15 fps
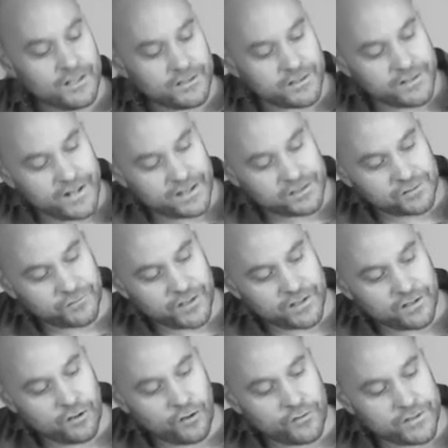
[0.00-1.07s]
your next
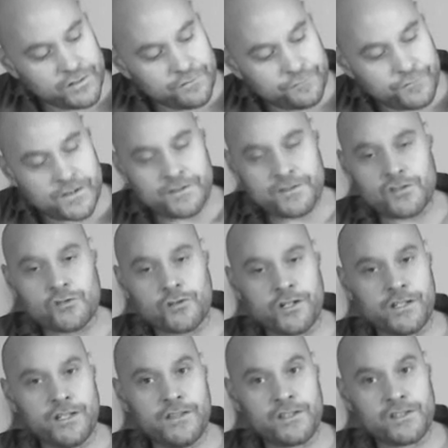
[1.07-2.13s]
finger on the 5th
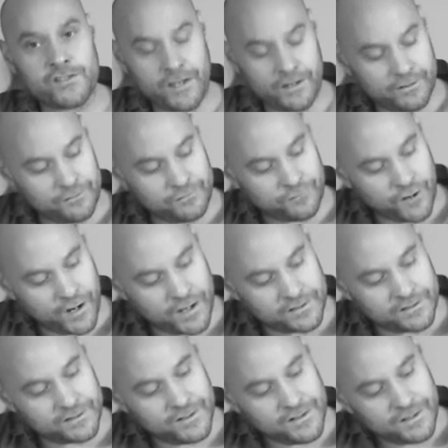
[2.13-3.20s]
string in the 2nd
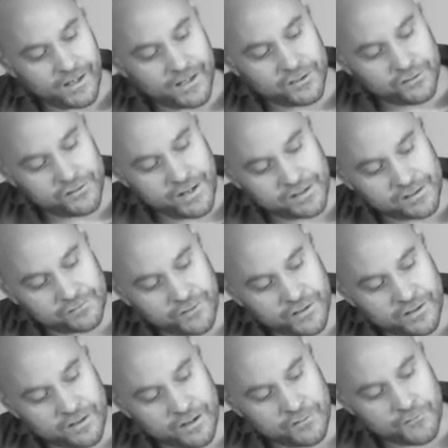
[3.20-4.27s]
fret, and your next
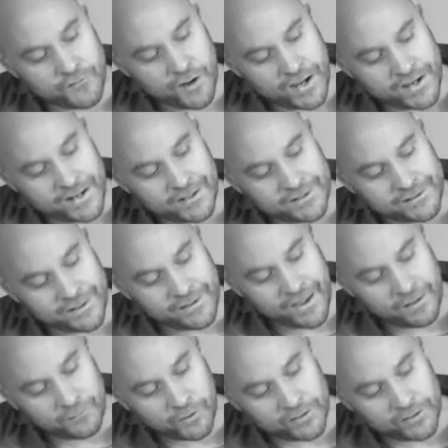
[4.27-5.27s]
finger right under that